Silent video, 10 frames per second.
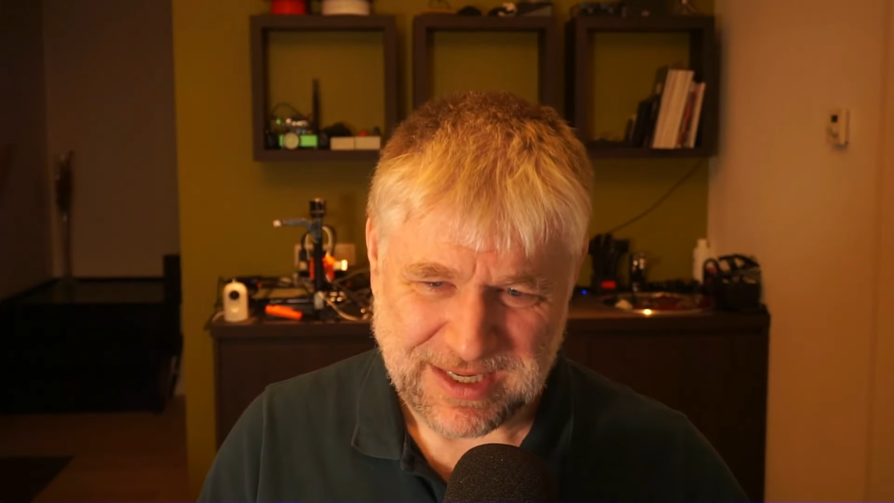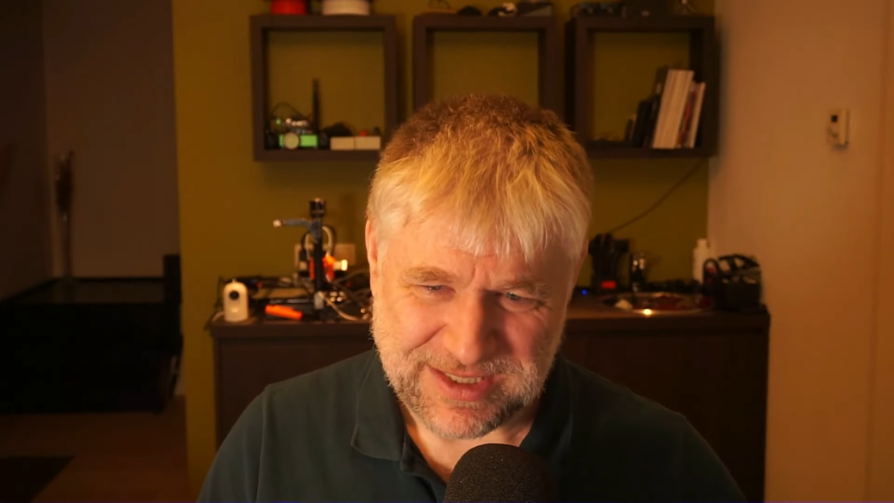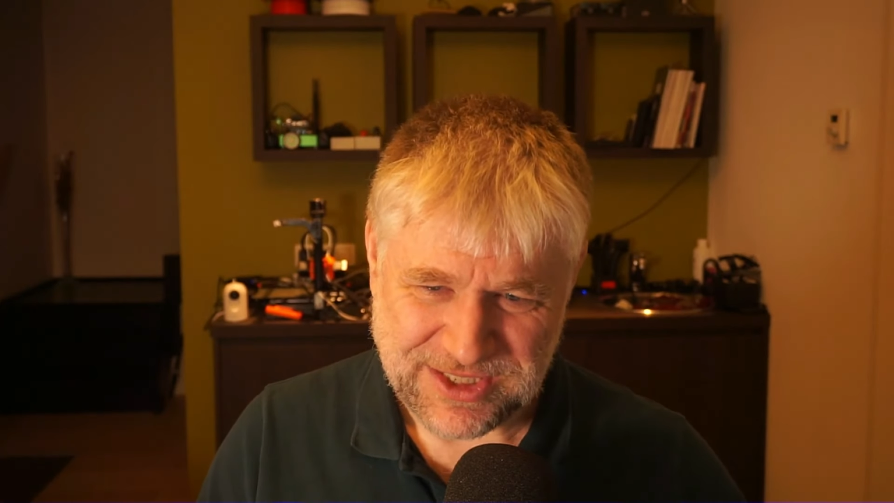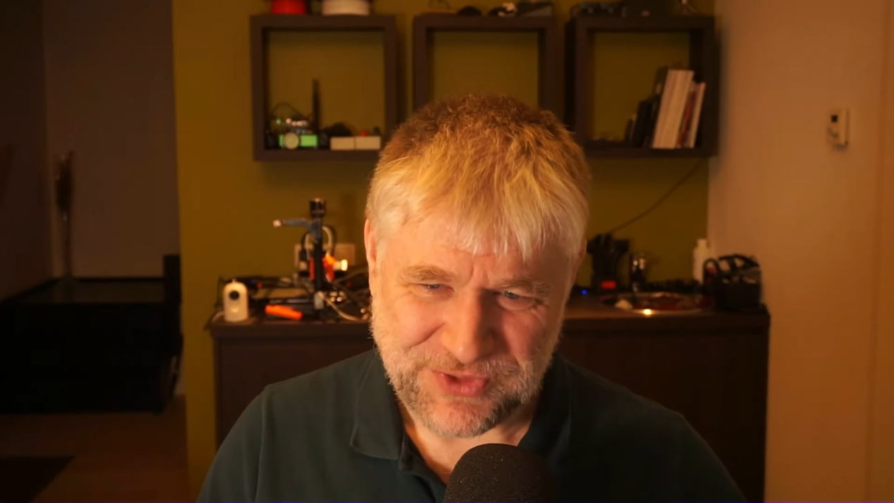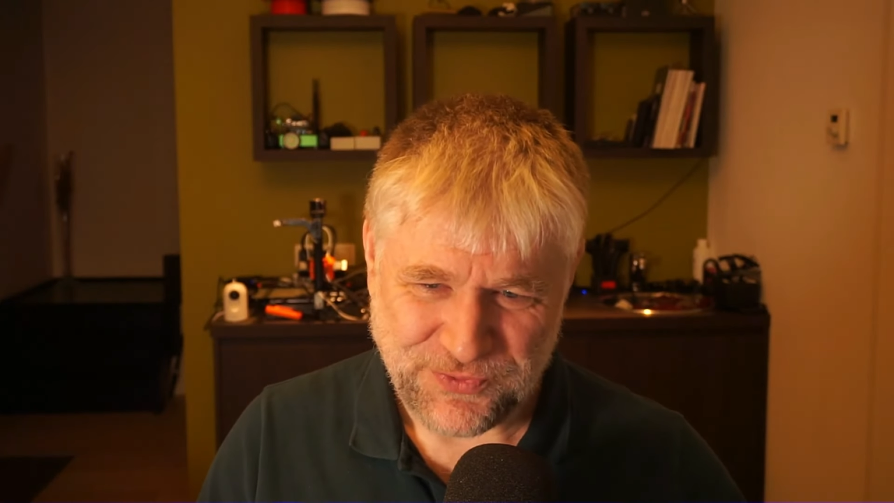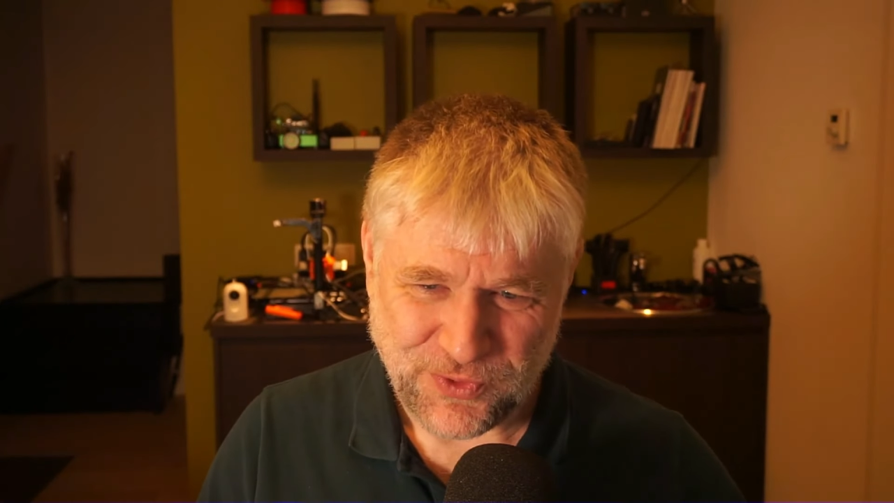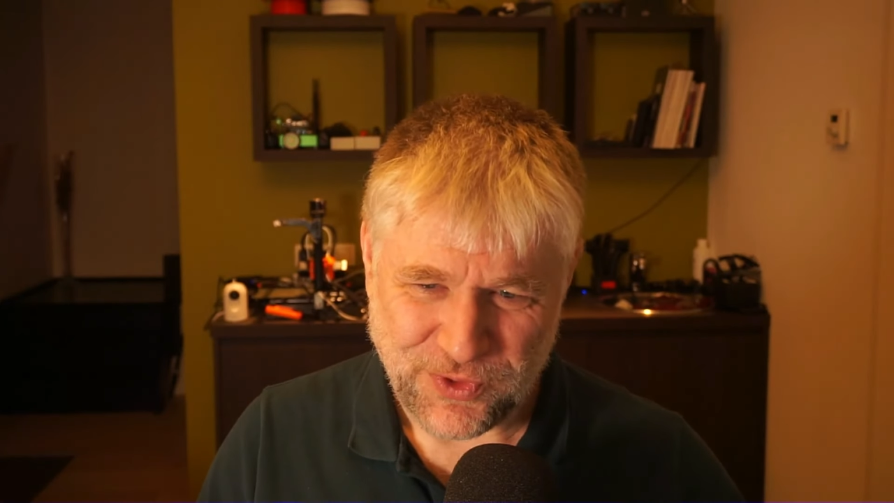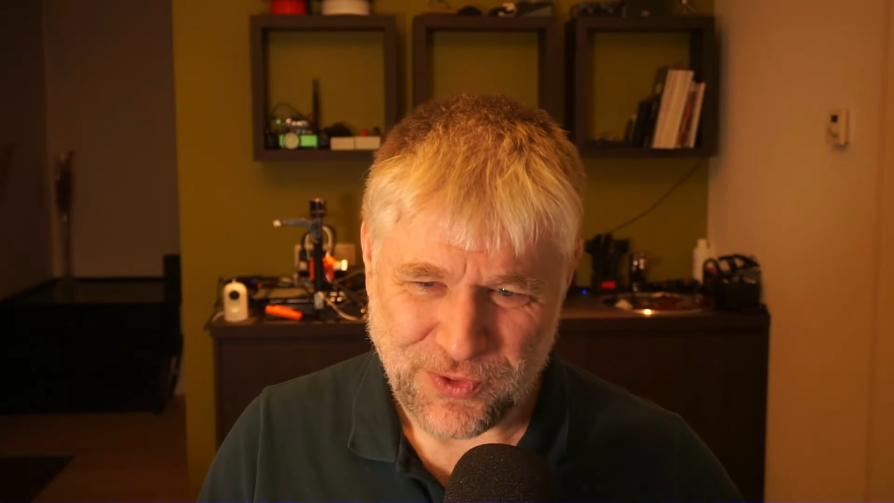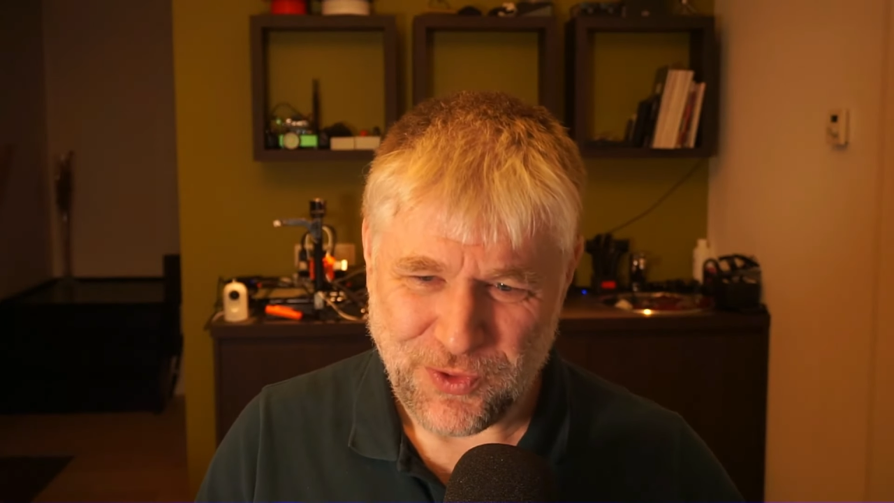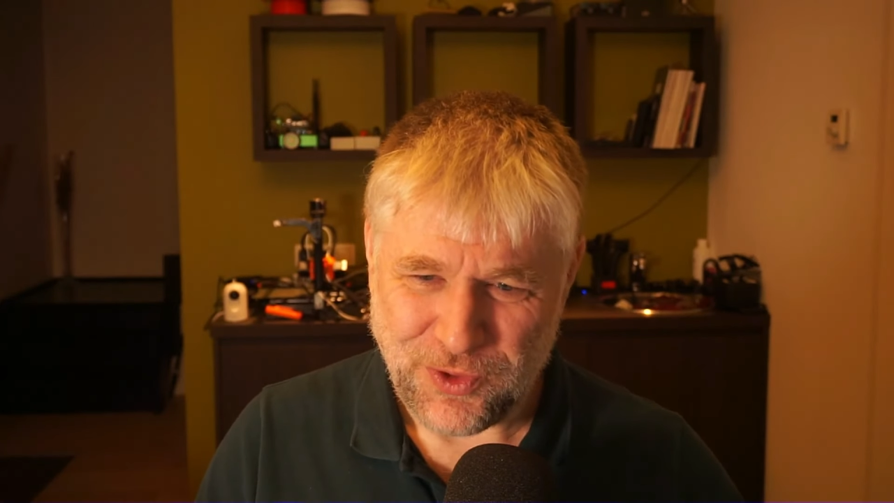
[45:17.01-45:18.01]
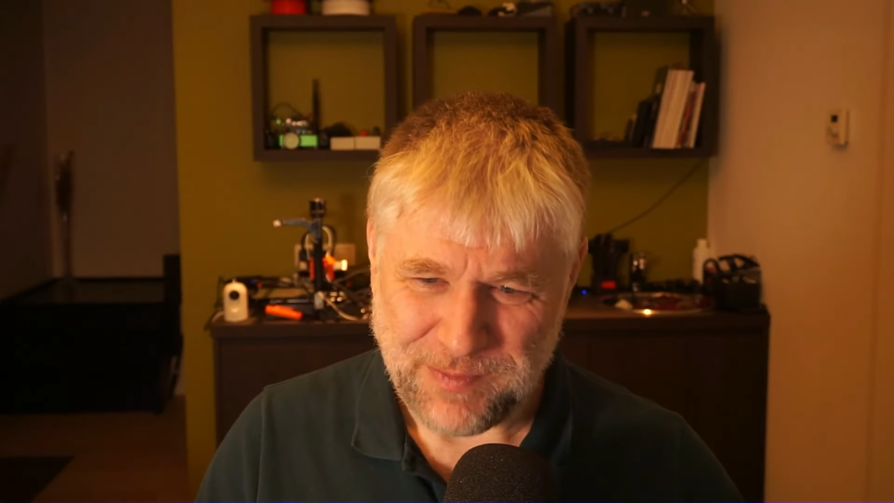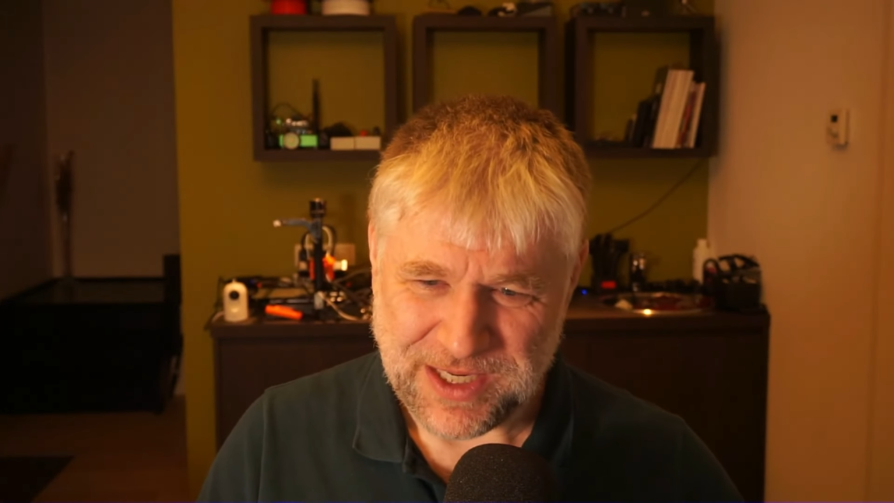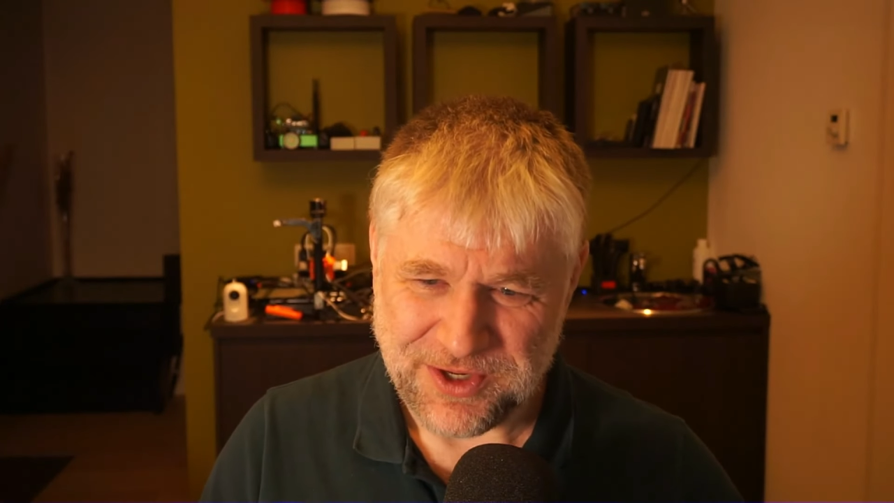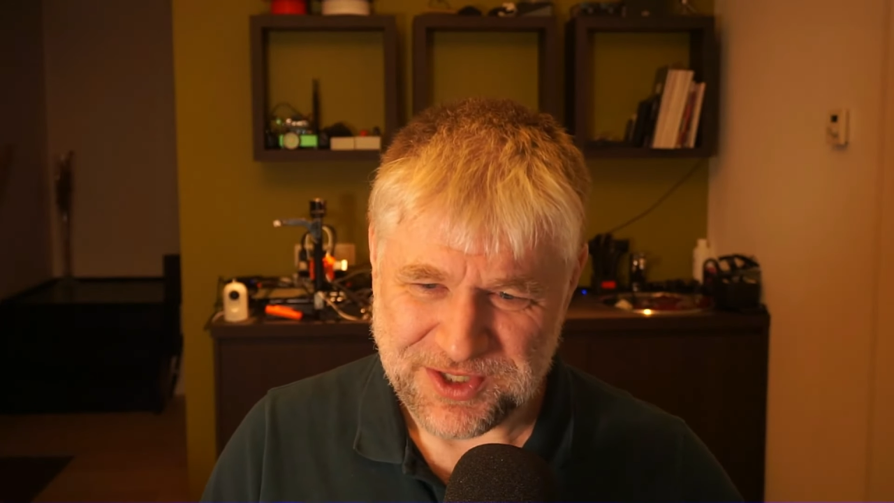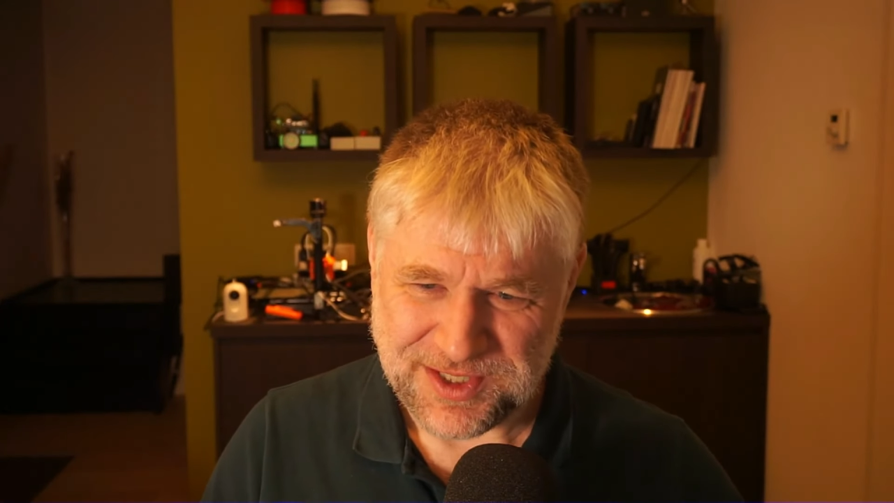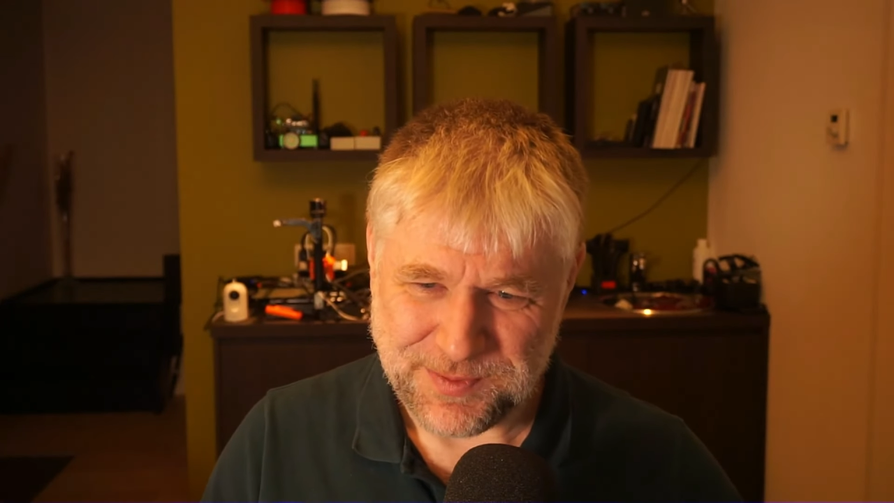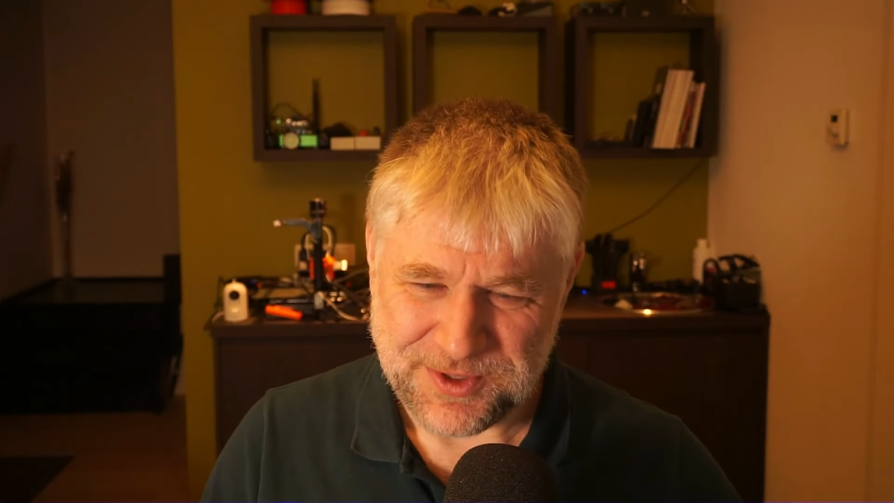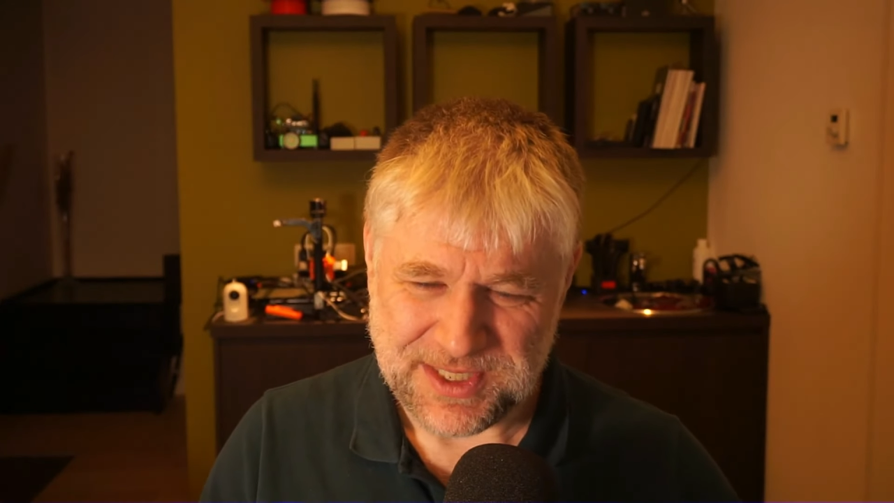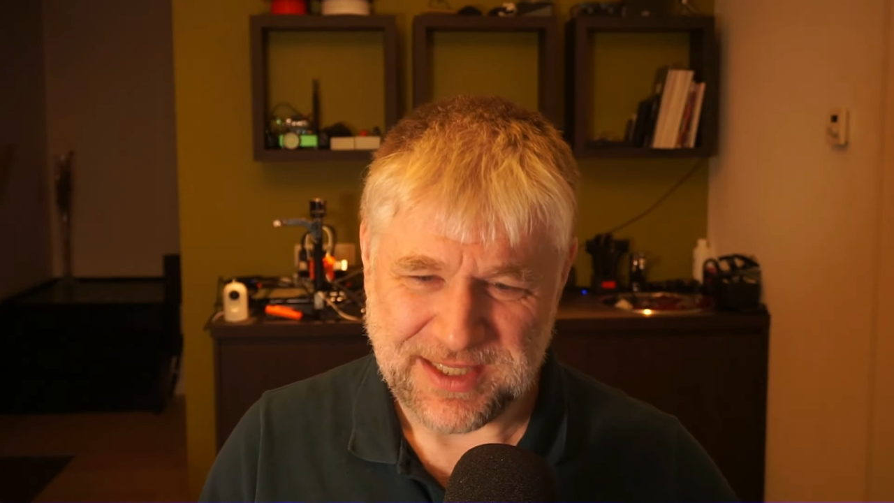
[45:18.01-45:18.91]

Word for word: patch for all my customers?